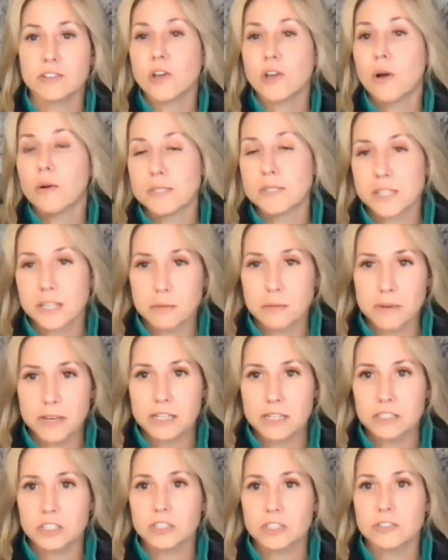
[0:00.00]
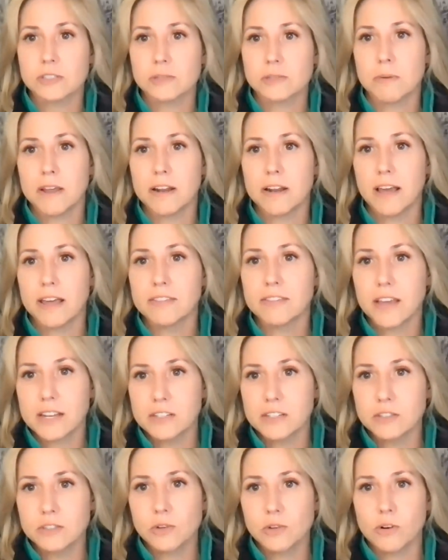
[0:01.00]
There's always going to be issues, and
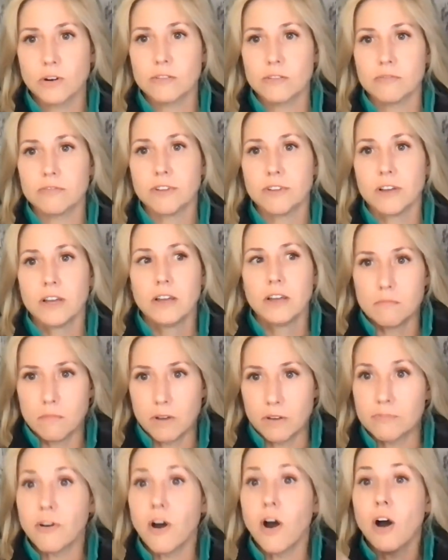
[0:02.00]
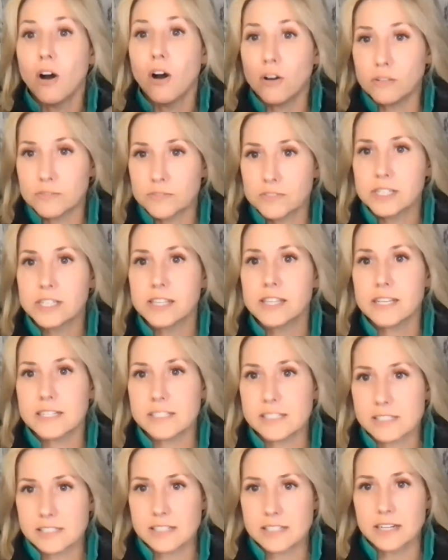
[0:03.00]
then you sort of evolve to
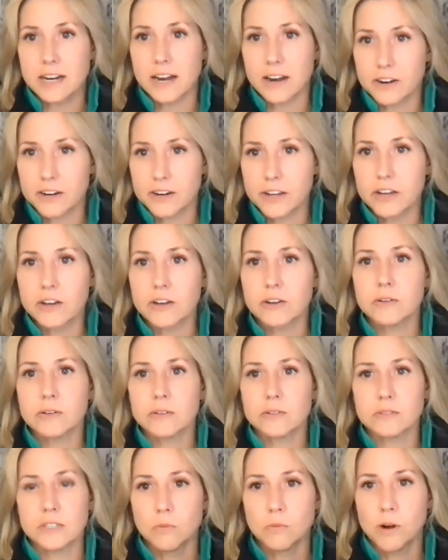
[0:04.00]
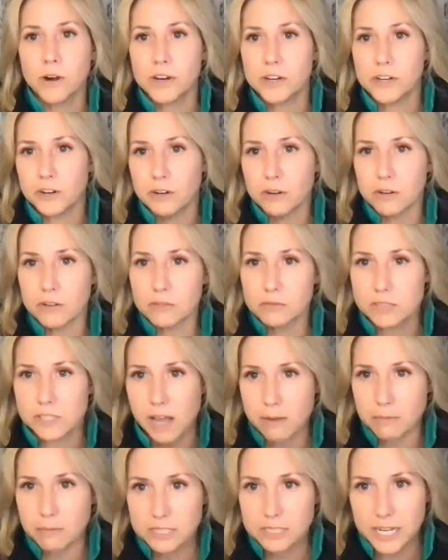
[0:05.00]
this scenario where you're
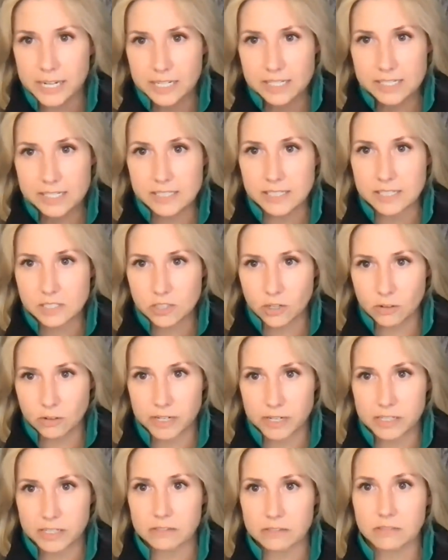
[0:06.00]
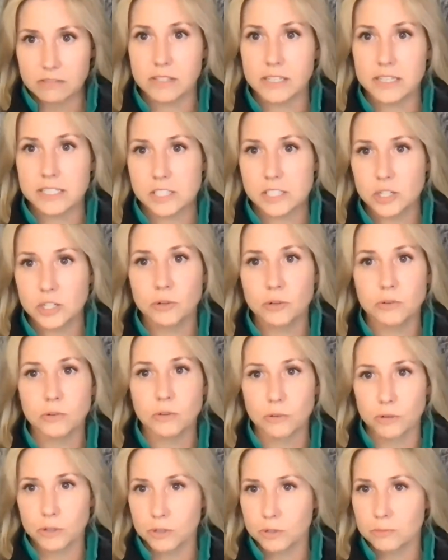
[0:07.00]
simultaneously serving these two
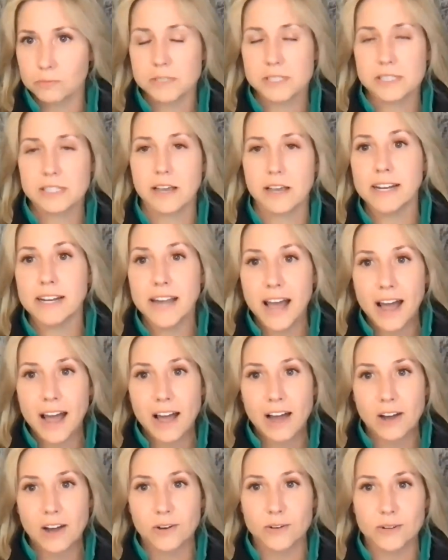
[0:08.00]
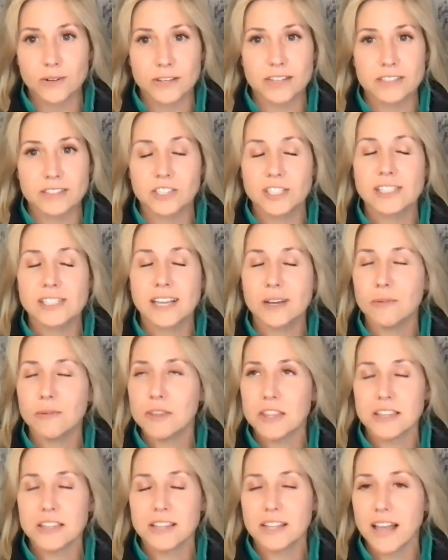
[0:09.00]
groups. And now, just like
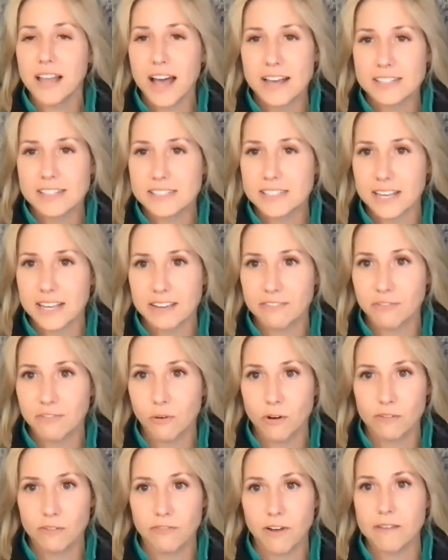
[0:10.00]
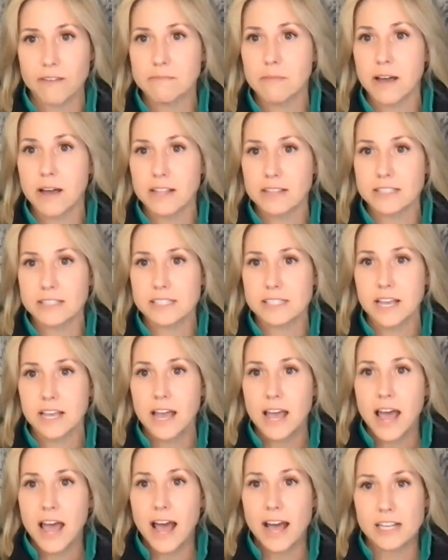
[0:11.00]
within the last like 4 or 5 months,
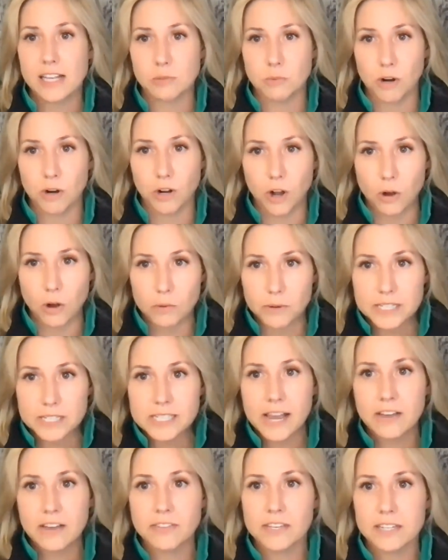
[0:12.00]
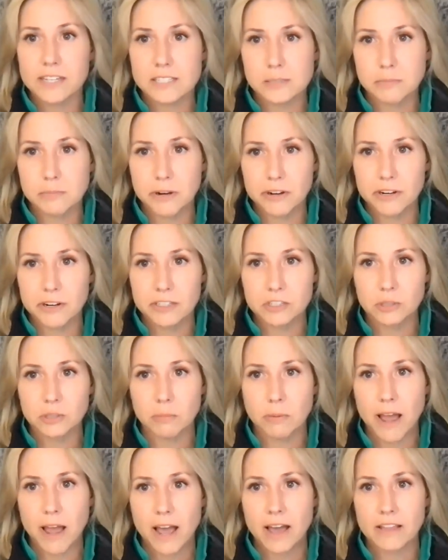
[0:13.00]
as we're going down the experiential
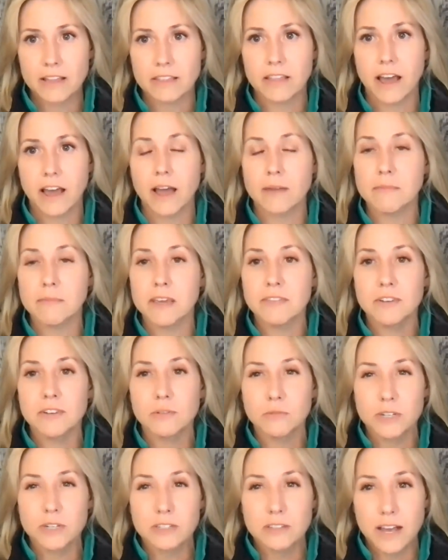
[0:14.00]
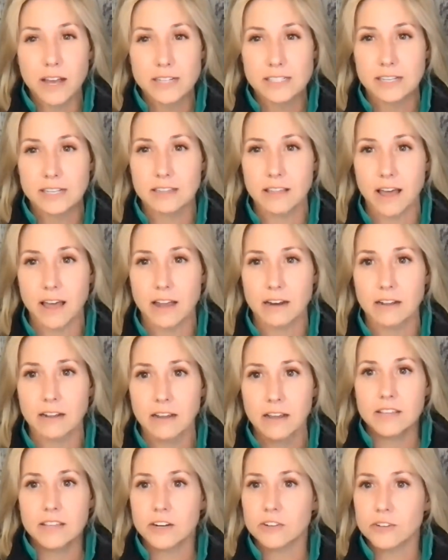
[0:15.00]
path, I'm even realizing that
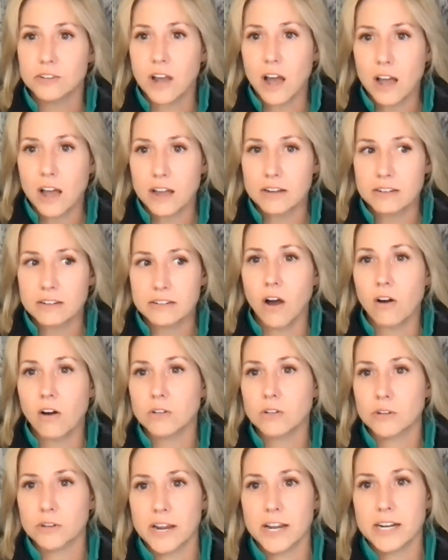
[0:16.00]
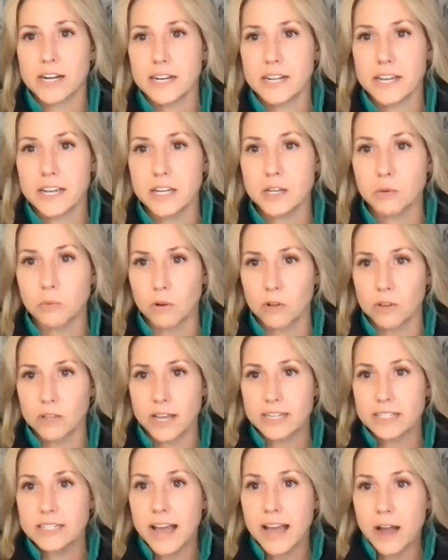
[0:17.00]
they're not all created equal.
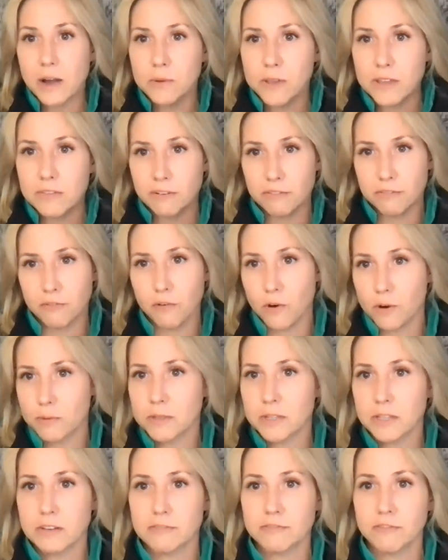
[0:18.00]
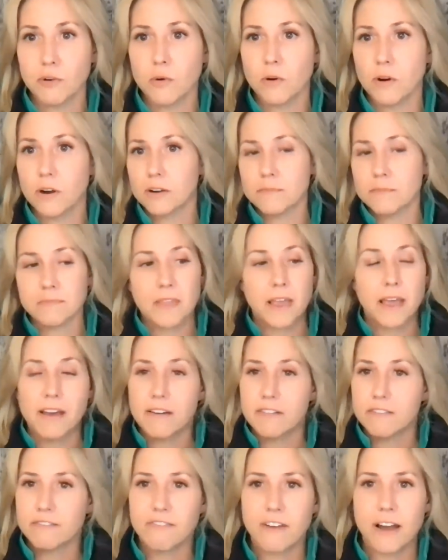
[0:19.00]
Like now we have a formula for
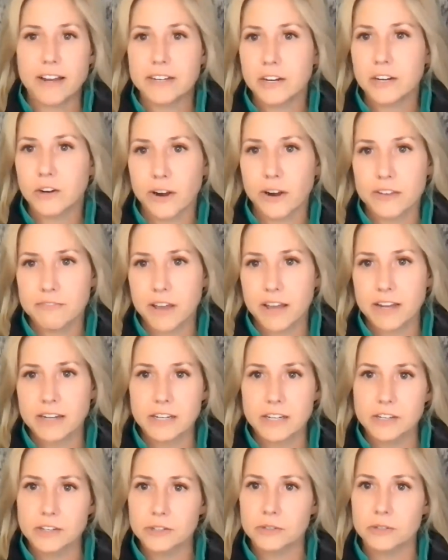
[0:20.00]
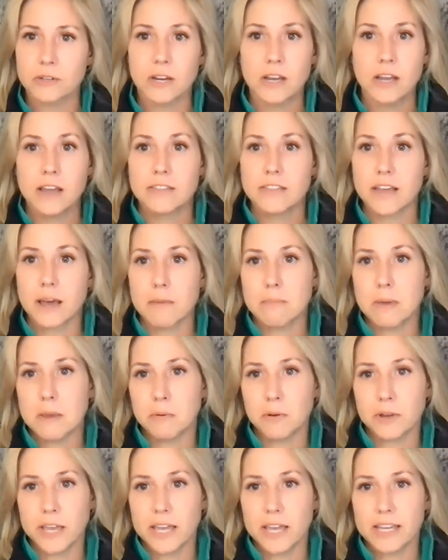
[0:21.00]
find a great venue that
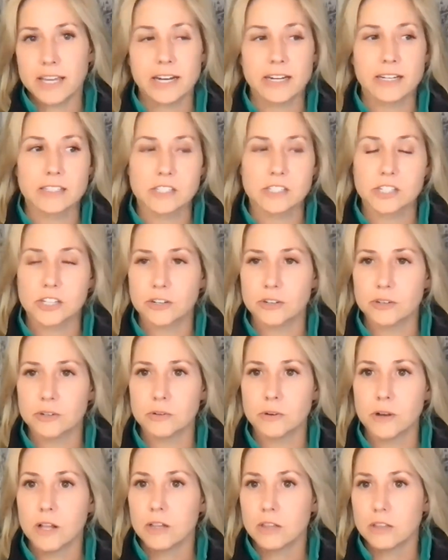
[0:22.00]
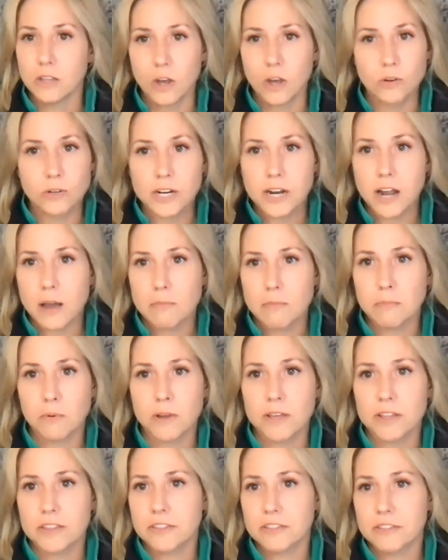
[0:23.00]
people can't get into, load it up
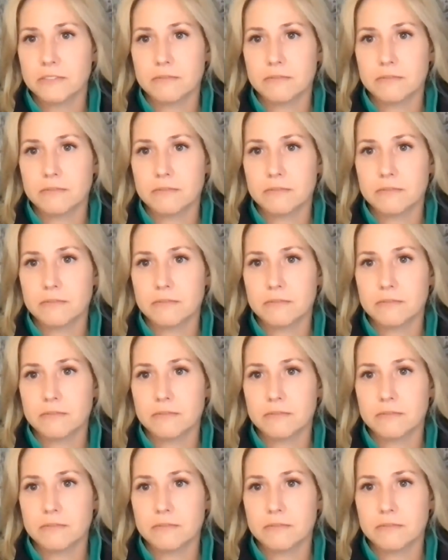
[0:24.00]
with